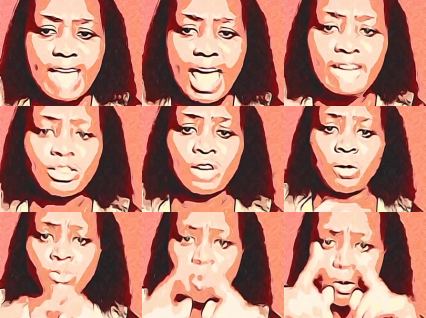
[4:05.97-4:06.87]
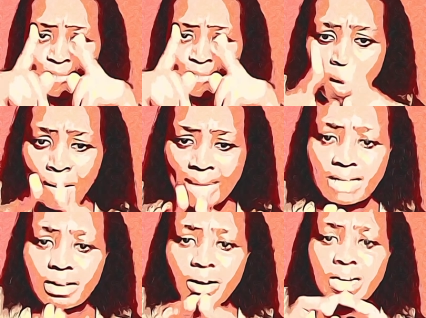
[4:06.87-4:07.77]
the north, no matter the
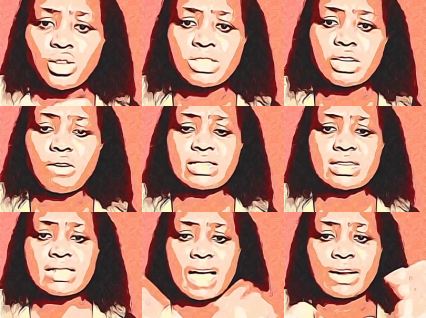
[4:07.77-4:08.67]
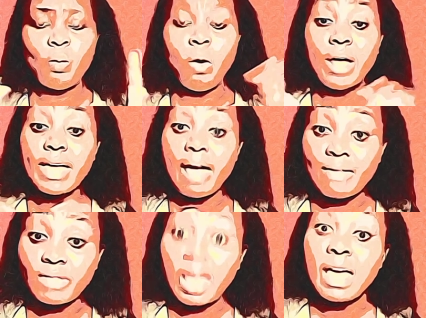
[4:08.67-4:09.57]
religious crisis and the war here and there,
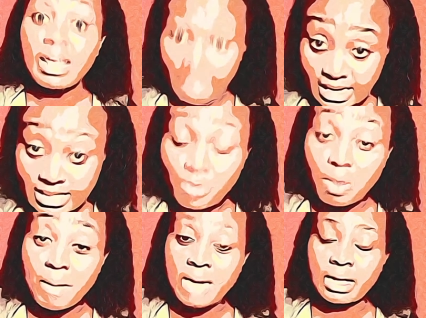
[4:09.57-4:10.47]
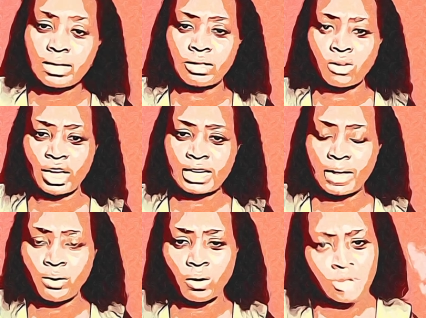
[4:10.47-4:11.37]
they still remain in the north.
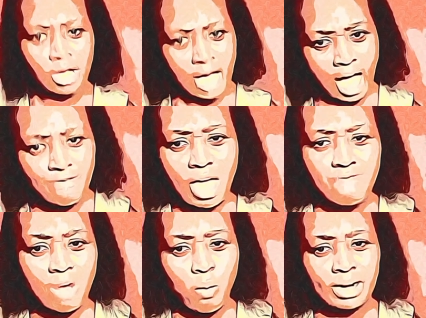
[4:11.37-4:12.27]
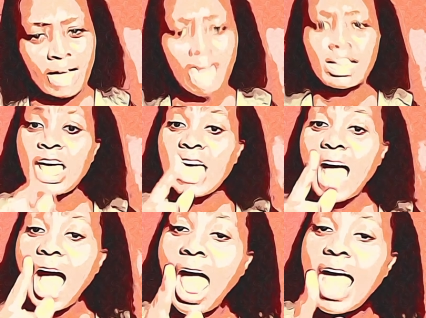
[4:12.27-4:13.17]
Have you ever wondered? I
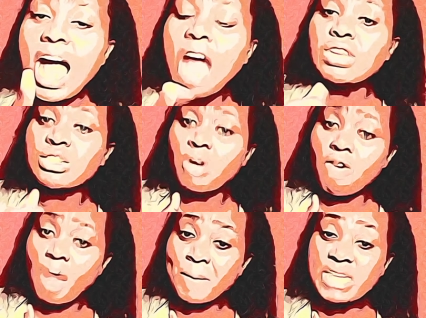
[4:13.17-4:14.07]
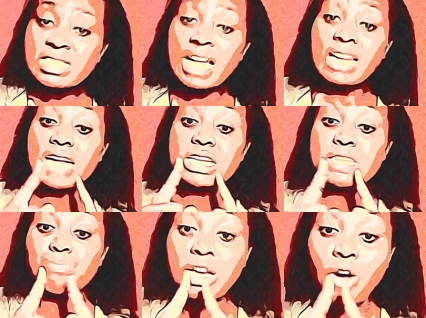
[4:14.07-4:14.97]
have discovered personally that it's
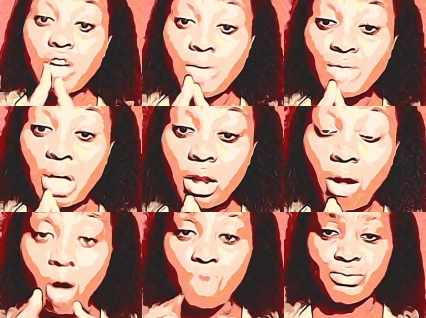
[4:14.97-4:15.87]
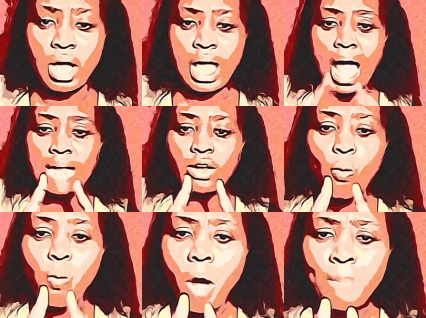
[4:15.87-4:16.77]
because of the love and the warmth
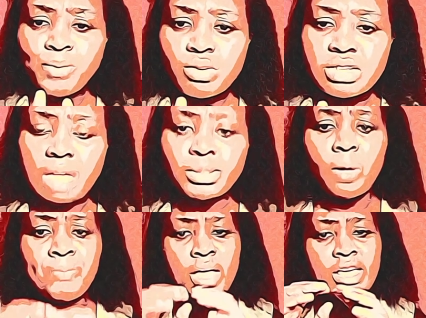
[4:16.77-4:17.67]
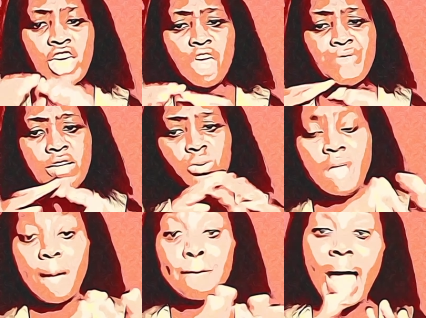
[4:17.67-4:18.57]
reception given to them by
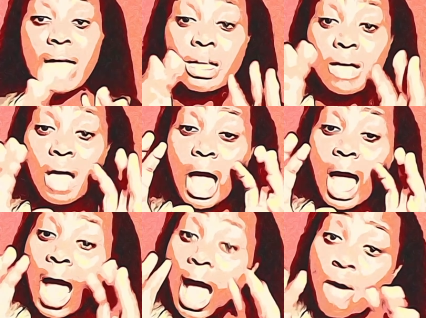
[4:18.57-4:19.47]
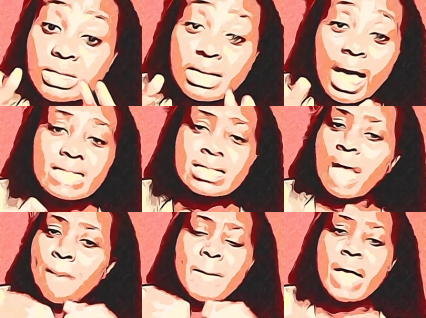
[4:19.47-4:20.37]
the Hausas that makes
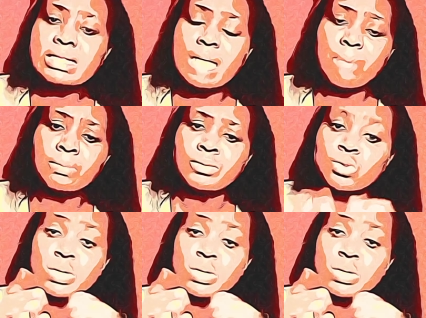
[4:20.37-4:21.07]
them to stay.